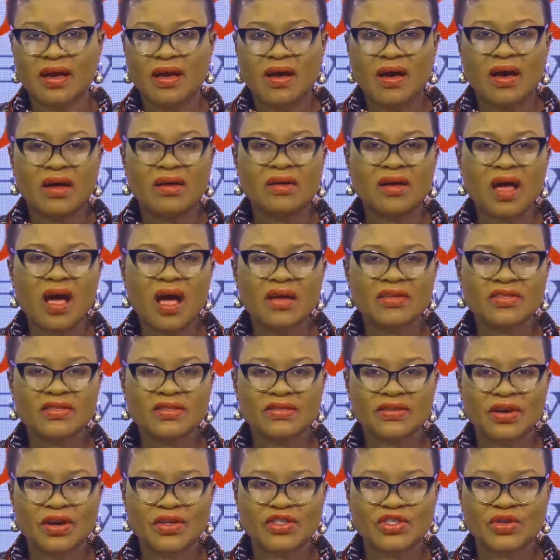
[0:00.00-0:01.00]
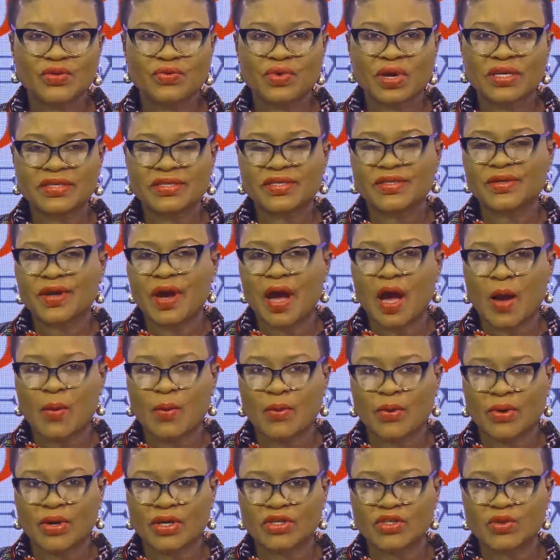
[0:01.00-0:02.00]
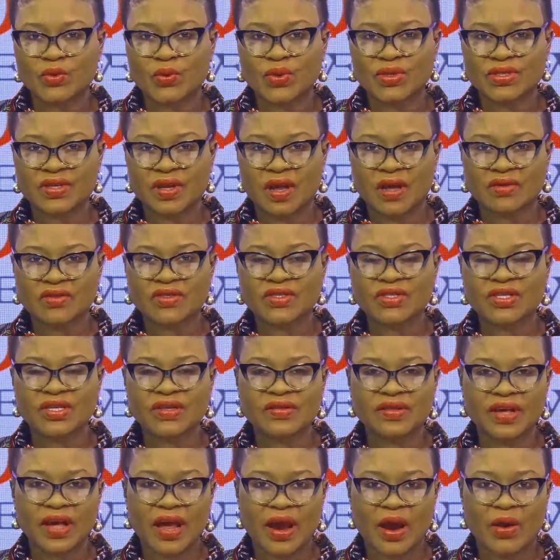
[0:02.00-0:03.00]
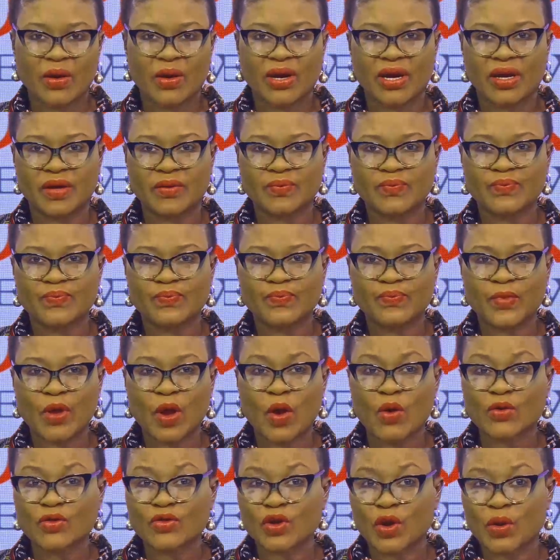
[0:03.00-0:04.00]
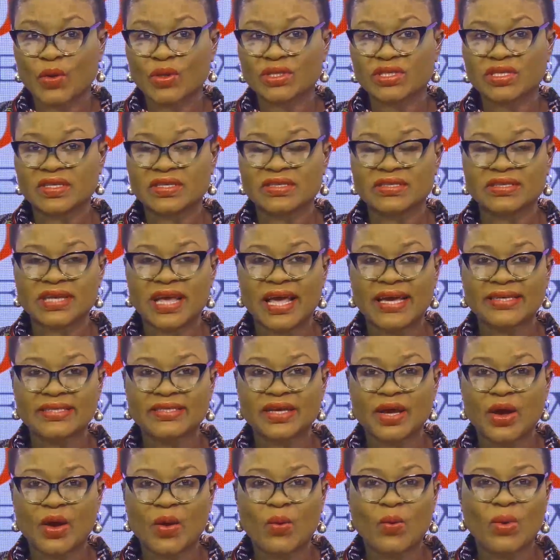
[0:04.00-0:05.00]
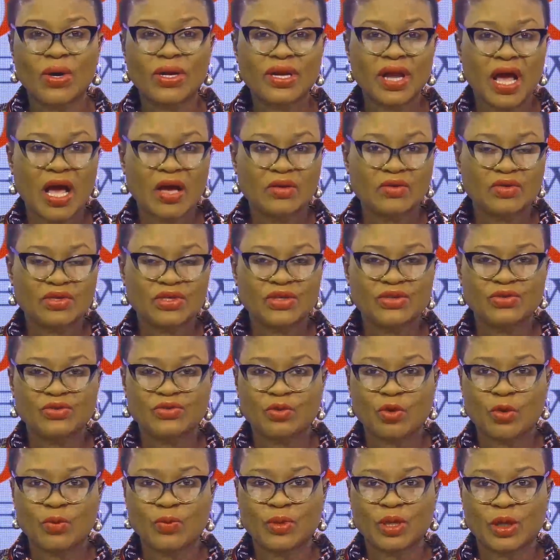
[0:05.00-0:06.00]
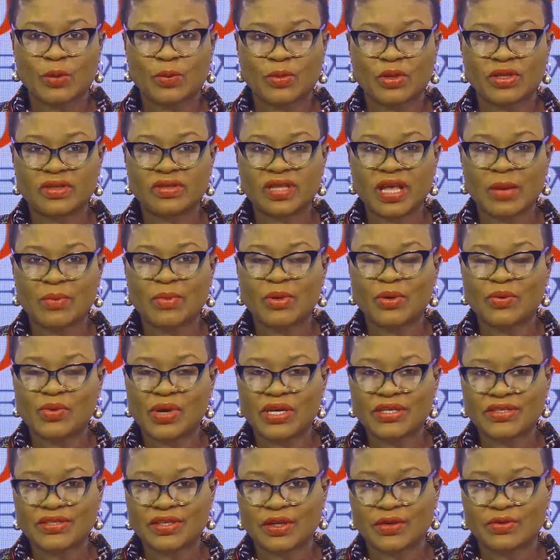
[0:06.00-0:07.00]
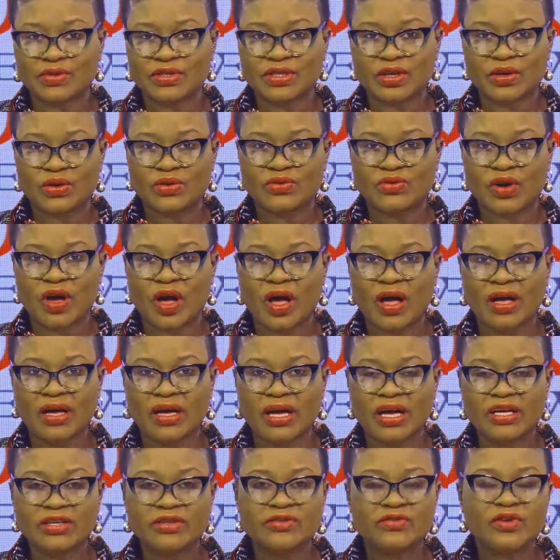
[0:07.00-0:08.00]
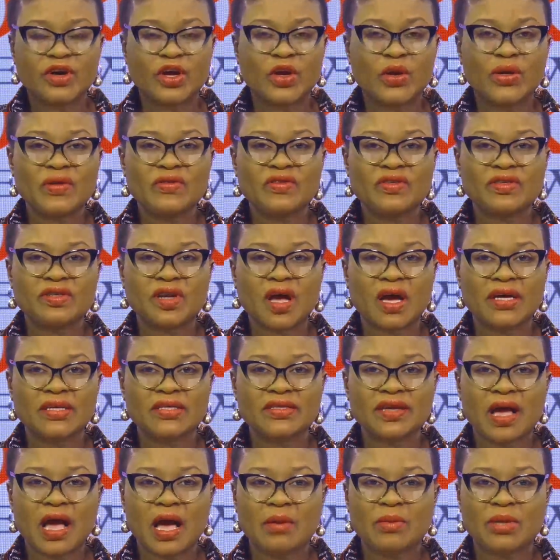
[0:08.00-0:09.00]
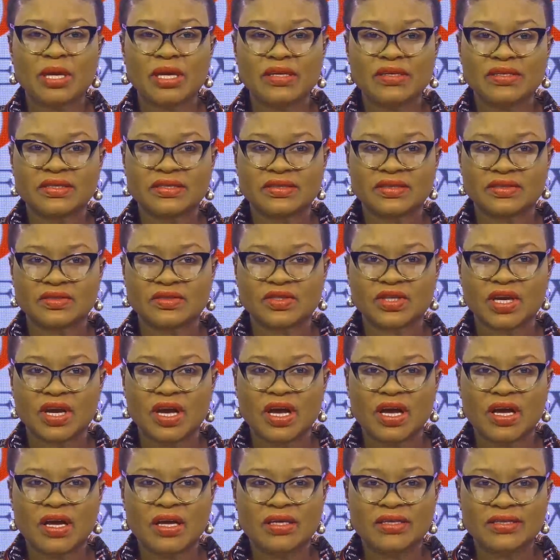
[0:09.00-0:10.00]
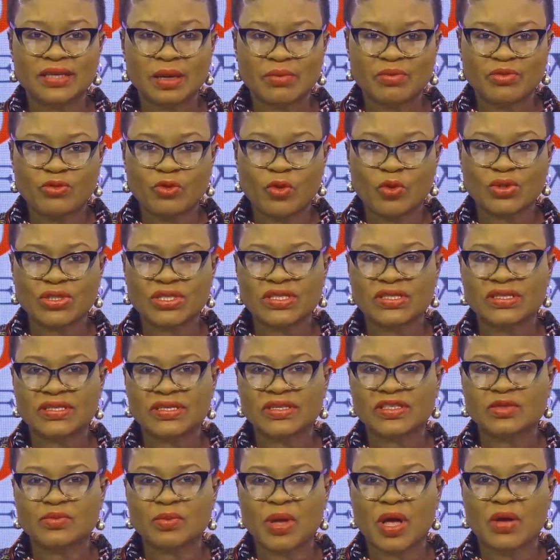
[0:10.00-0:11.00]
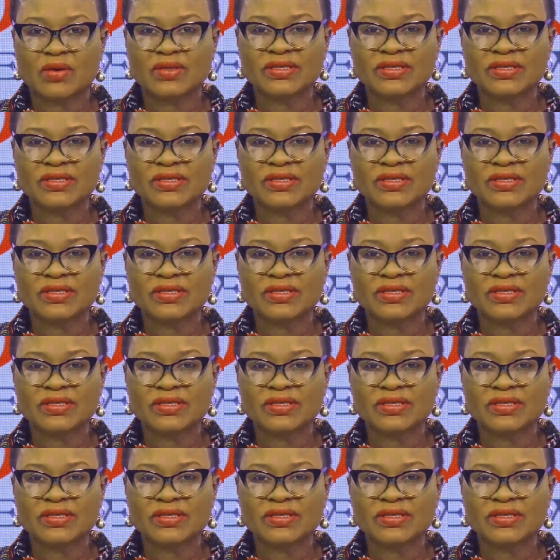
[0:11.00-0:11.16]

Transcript: A large search and rescue operation was launched in the area. Authorities said 104 people have been rescued so far following the nighttime incident, some 46 miles